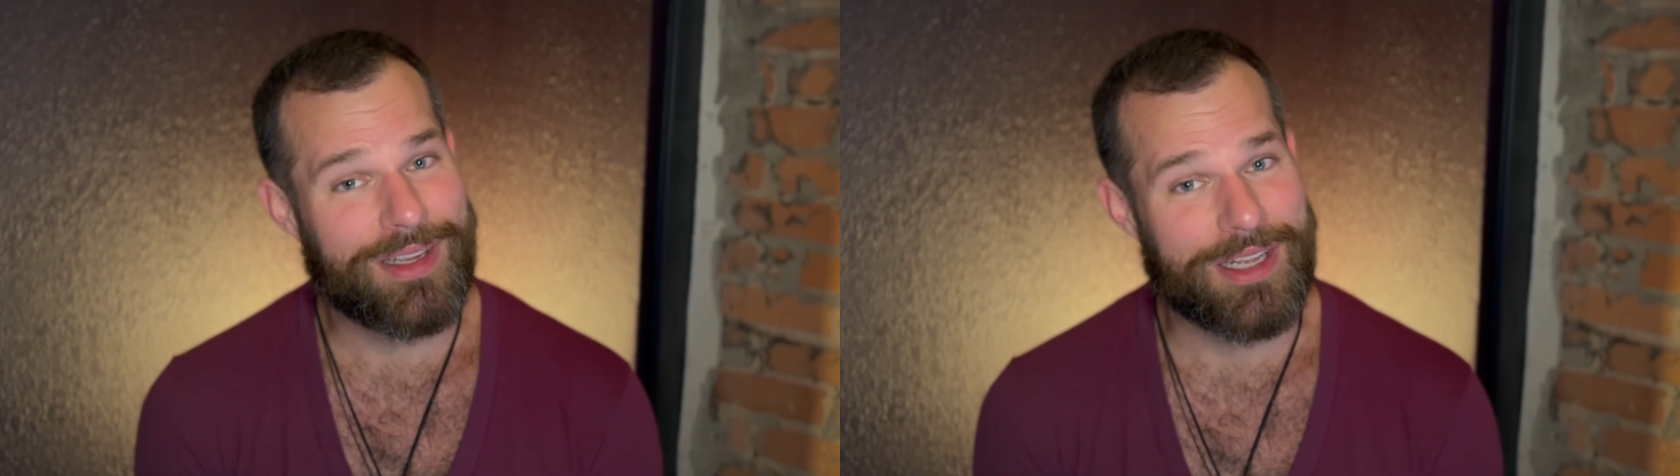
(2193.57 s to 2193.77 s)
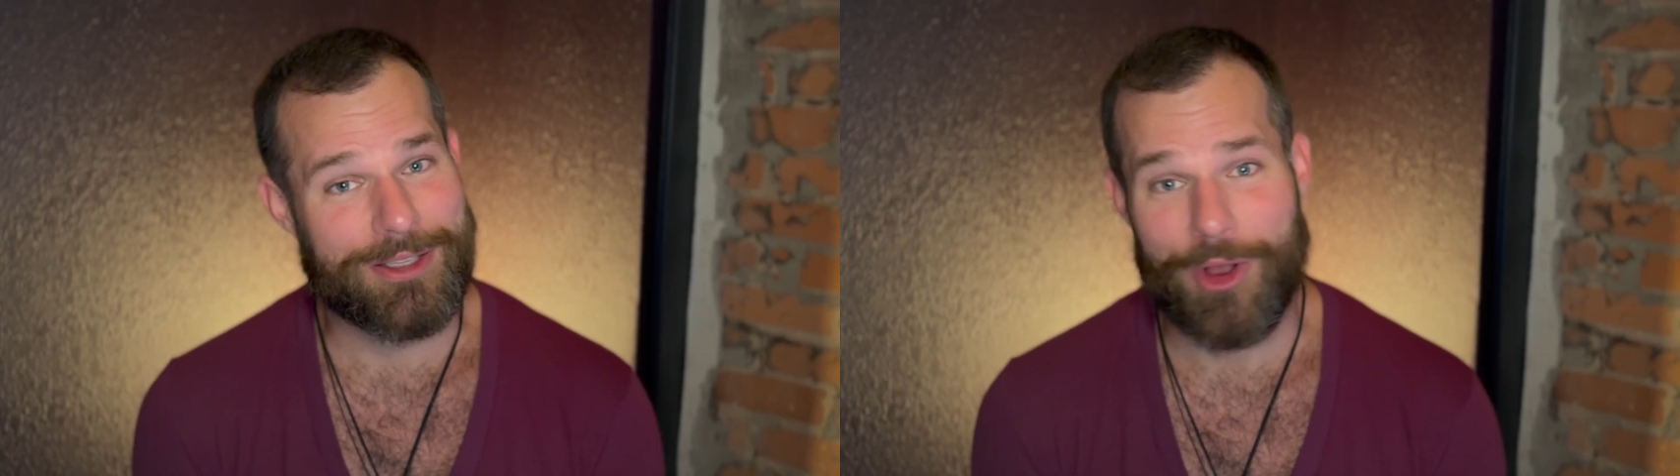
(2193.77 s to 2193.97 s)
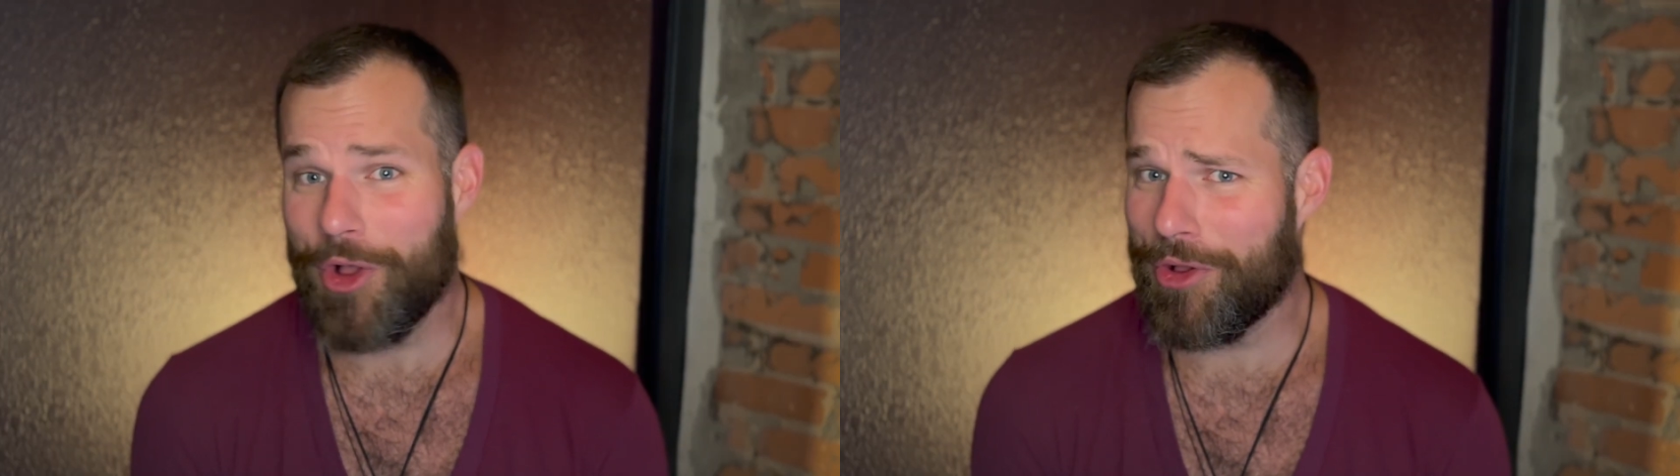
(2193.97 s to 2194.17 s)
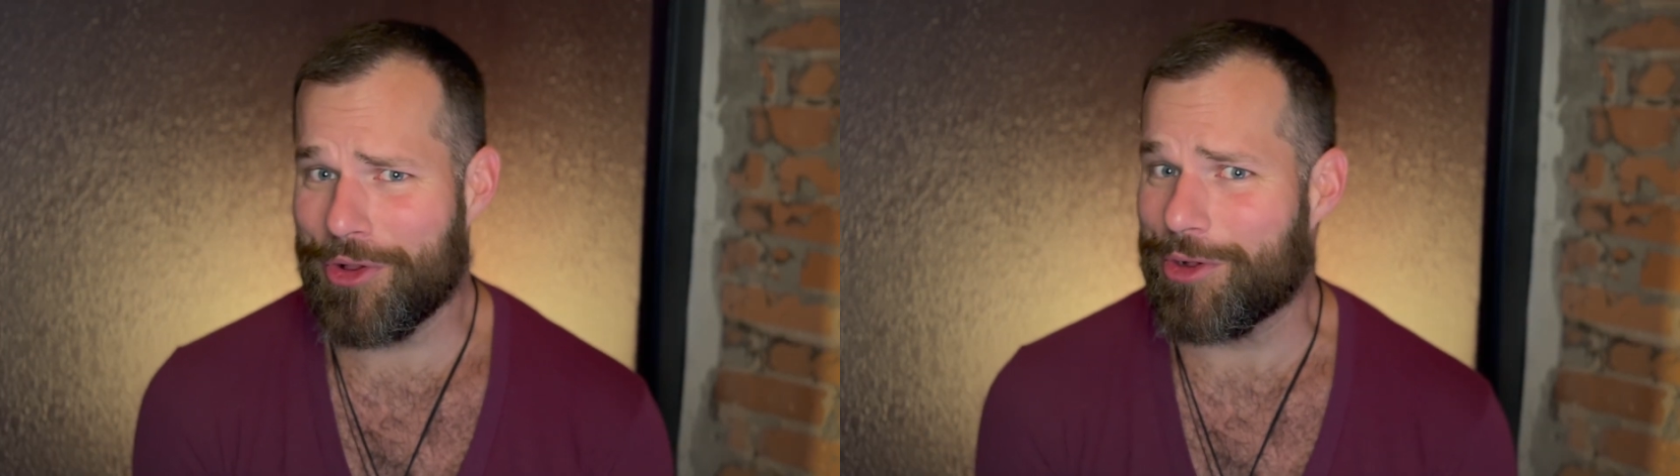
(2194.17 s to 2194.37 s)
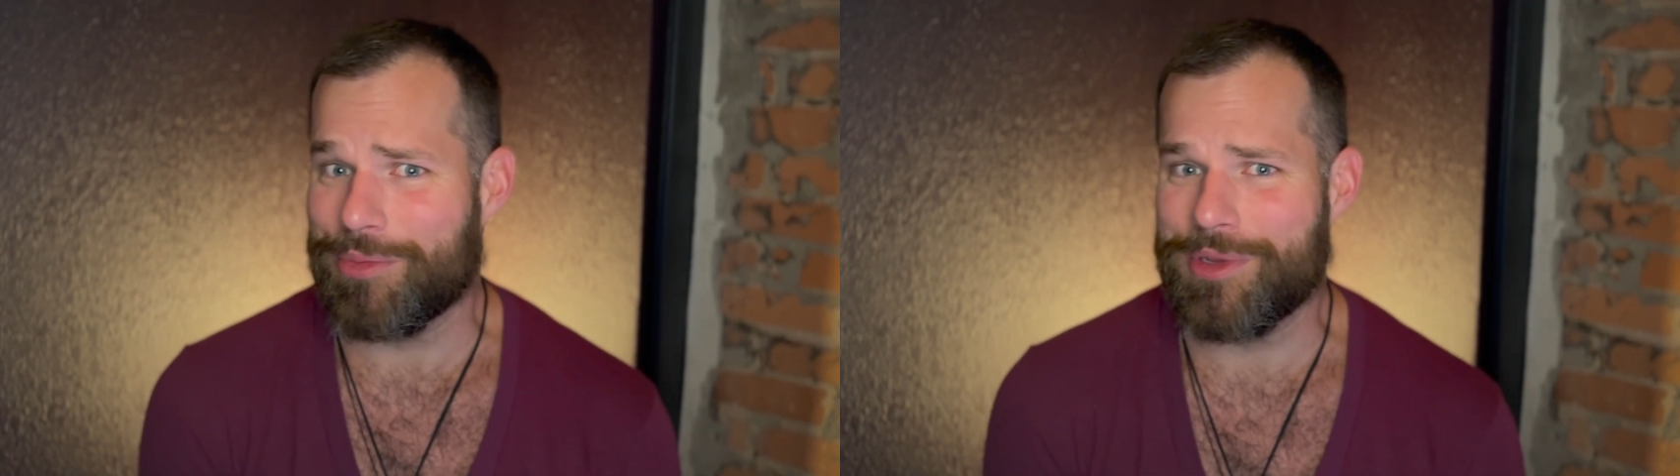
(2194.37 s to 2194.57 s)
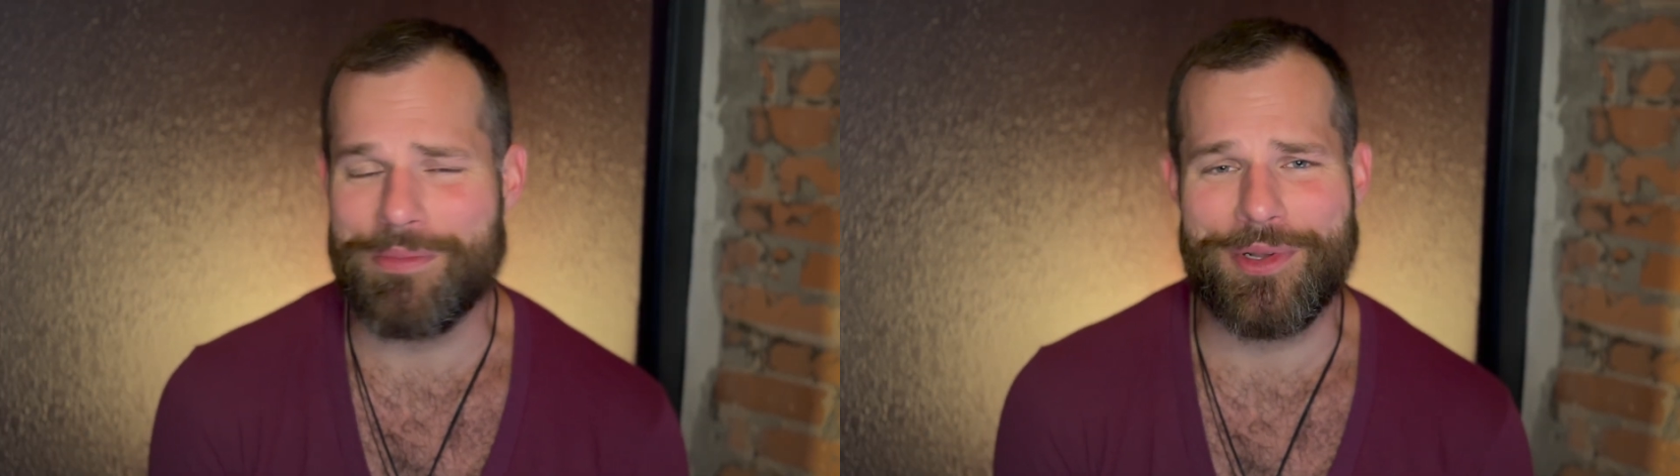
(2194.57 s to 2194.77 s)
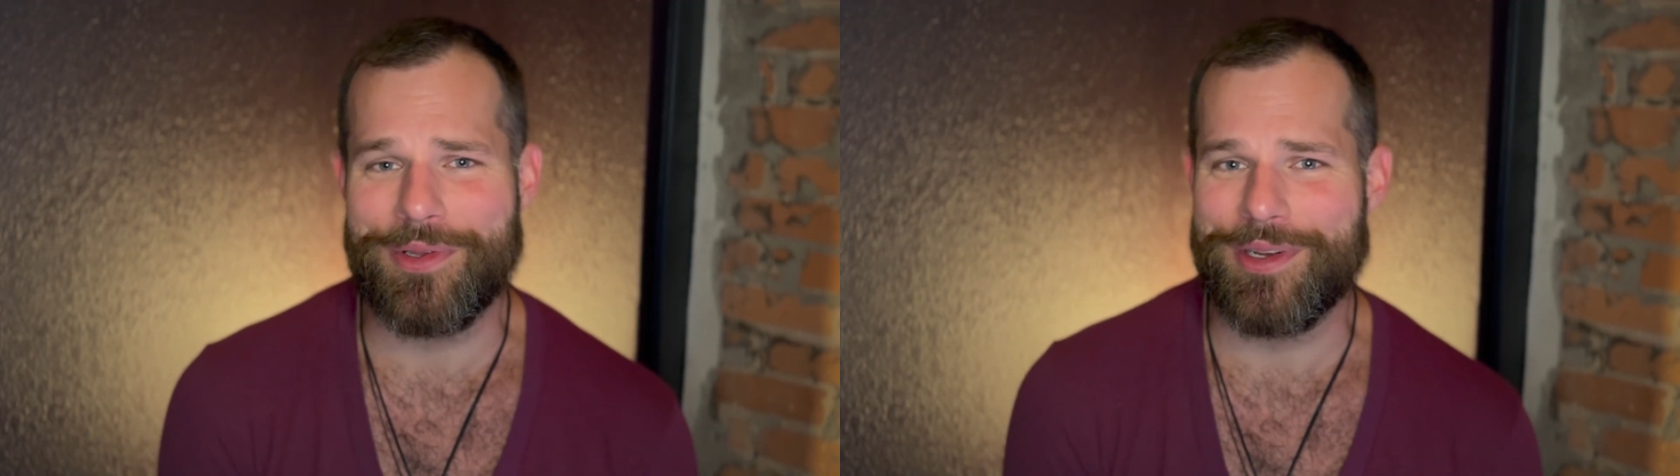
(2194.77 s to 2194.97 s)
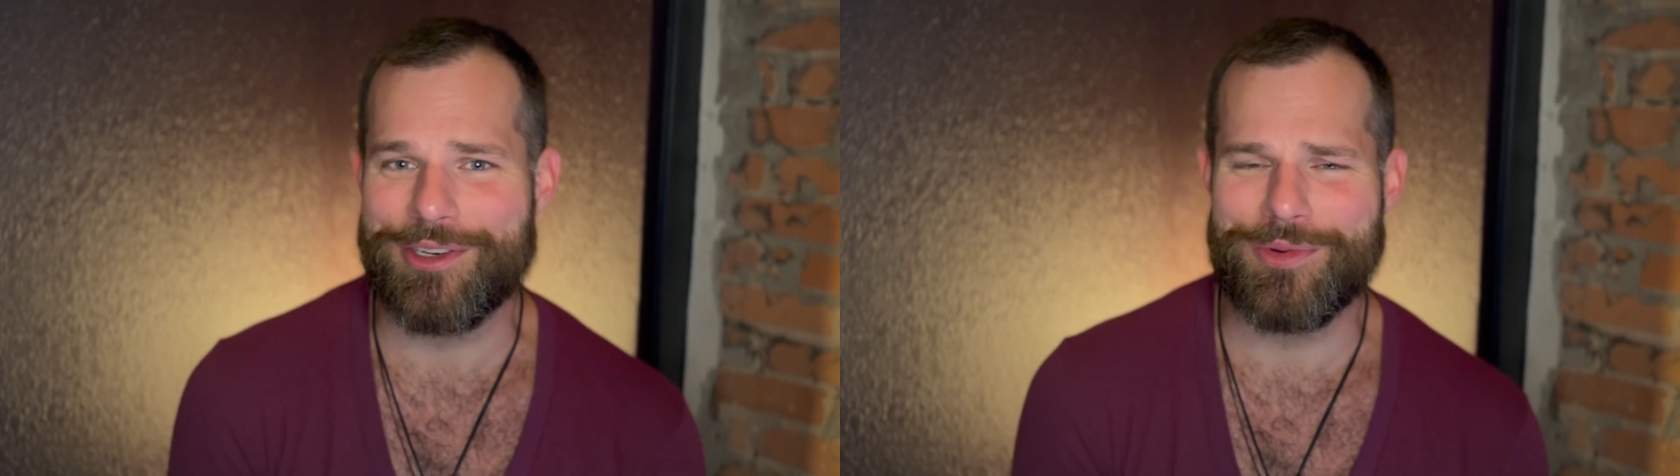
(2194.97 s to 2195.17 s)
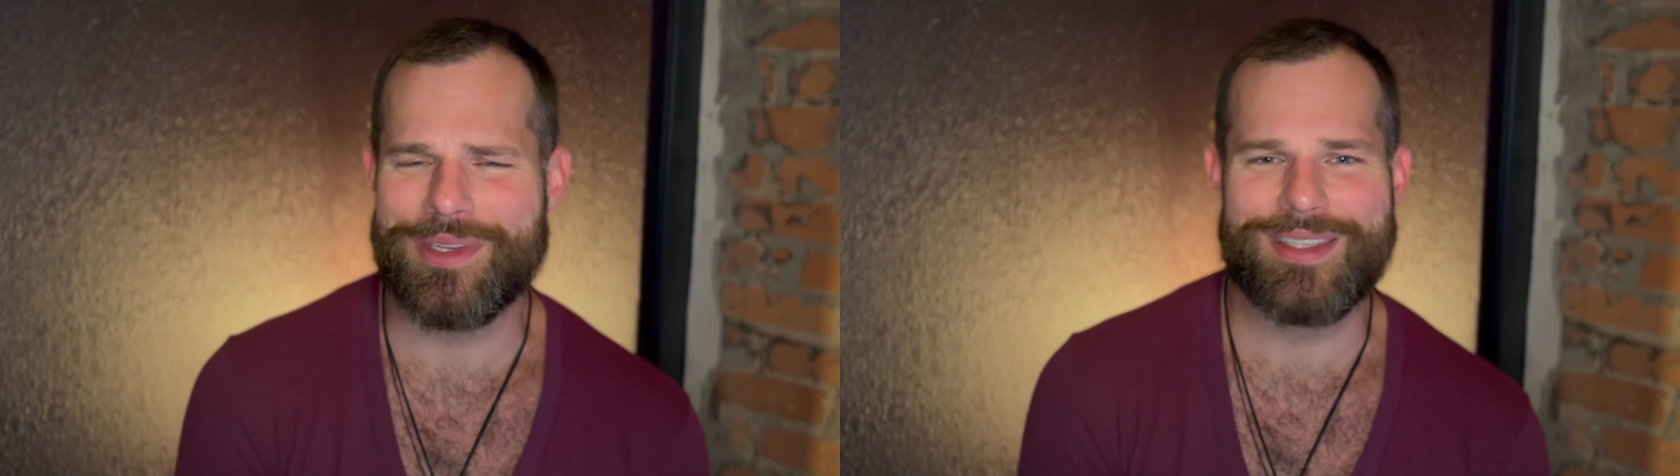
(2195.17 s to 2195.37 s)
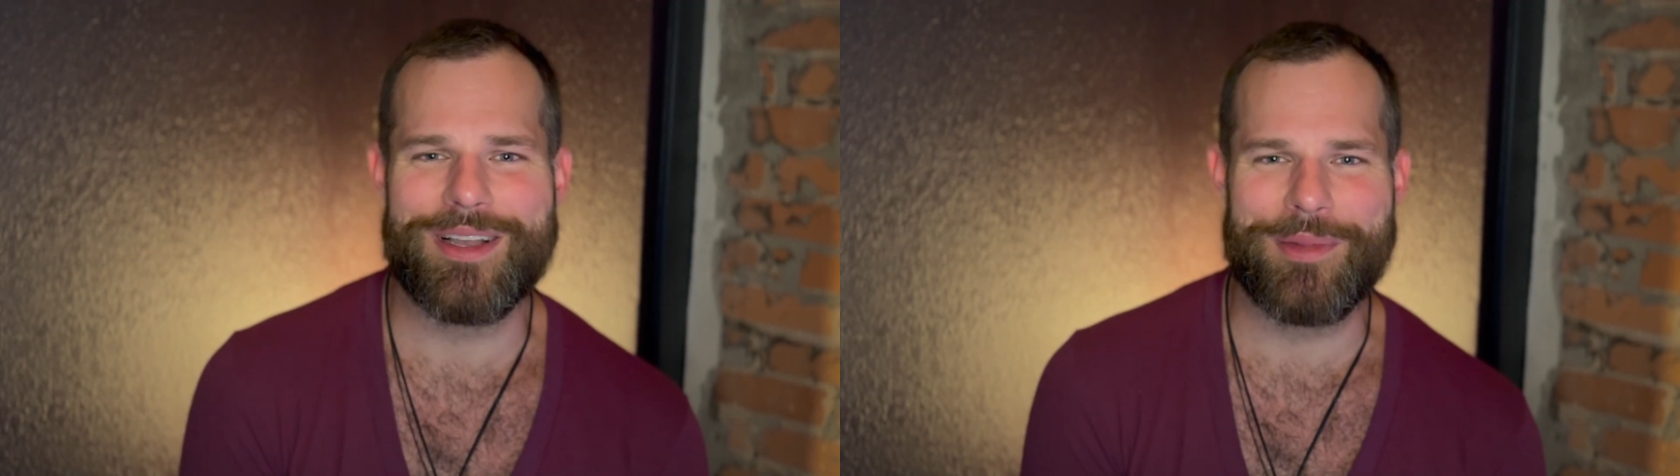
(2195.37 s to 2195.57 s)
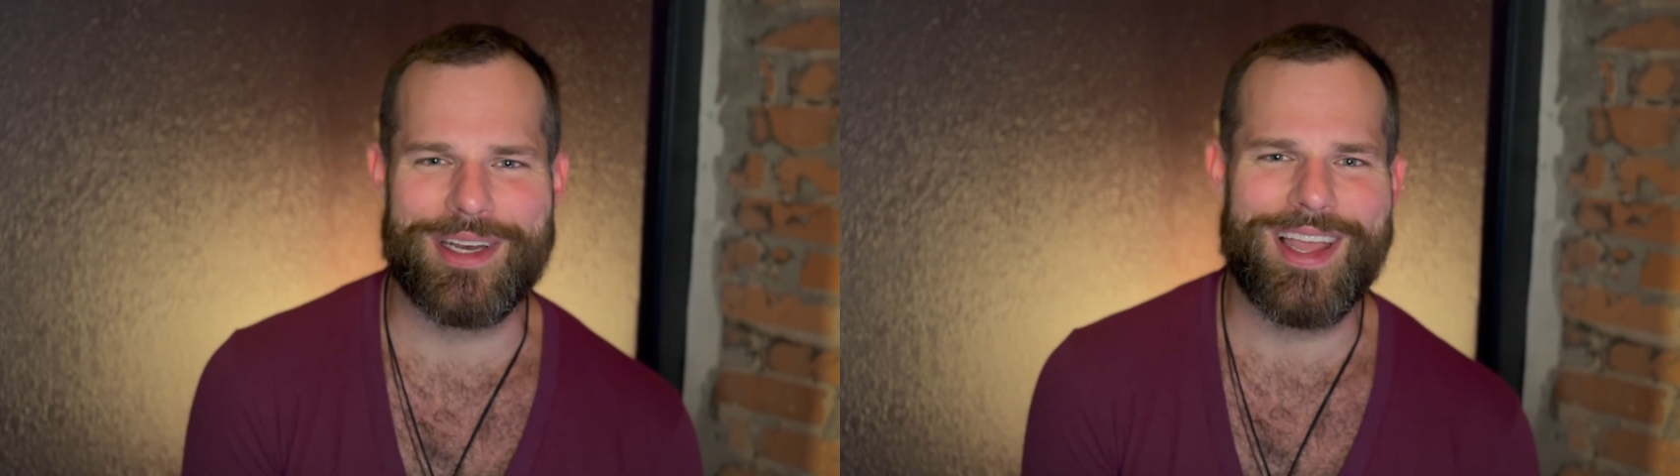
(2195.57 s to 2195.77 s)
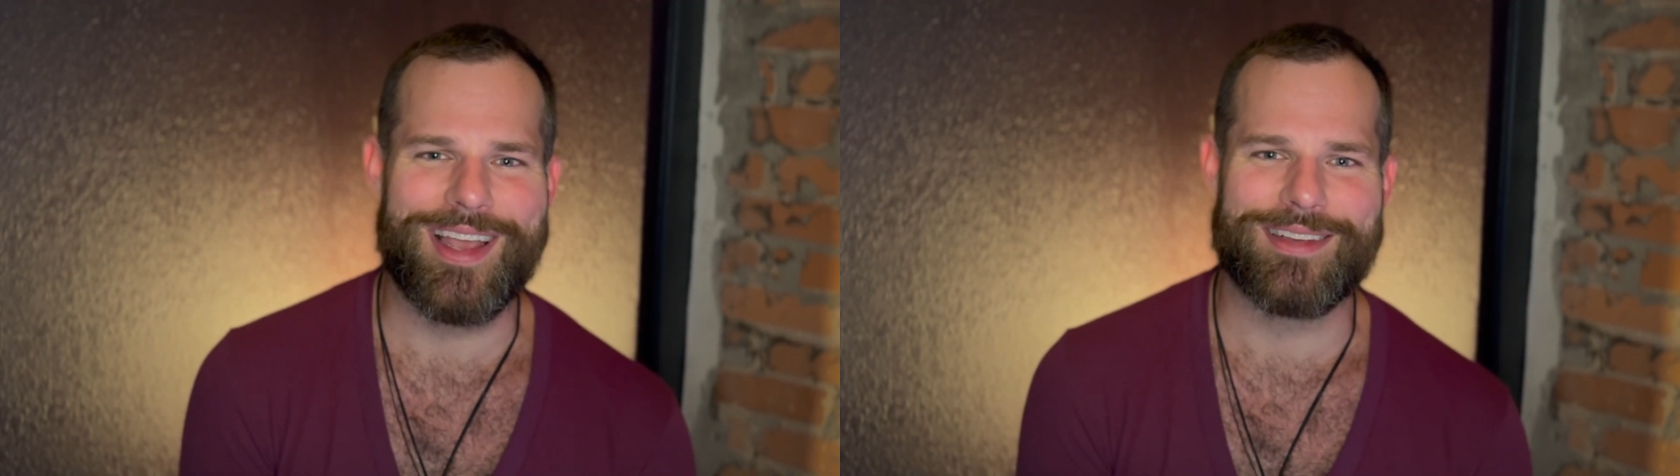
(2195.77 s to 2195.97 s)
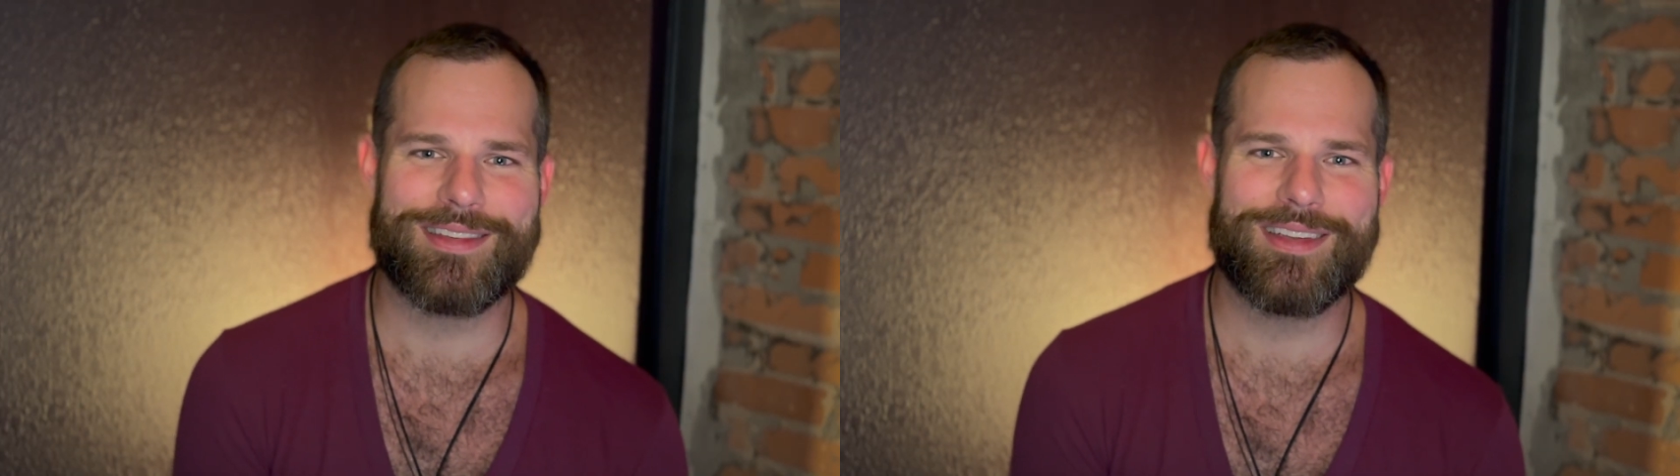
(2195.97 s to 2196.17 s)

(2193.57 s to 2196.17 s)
it's all been building to what's coming next.